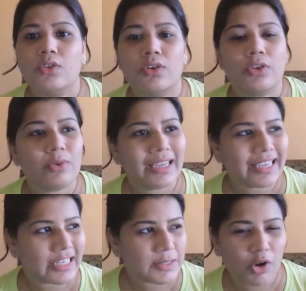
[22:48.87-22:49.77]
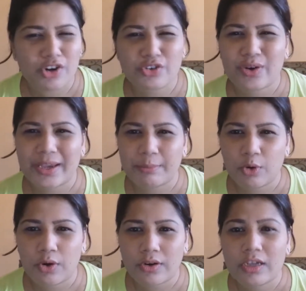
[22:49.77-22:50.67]
So you can get a small
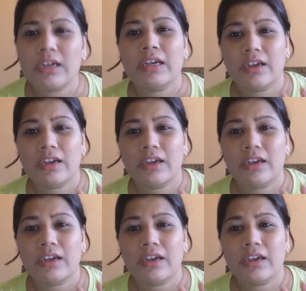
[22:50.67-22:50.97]
tripod.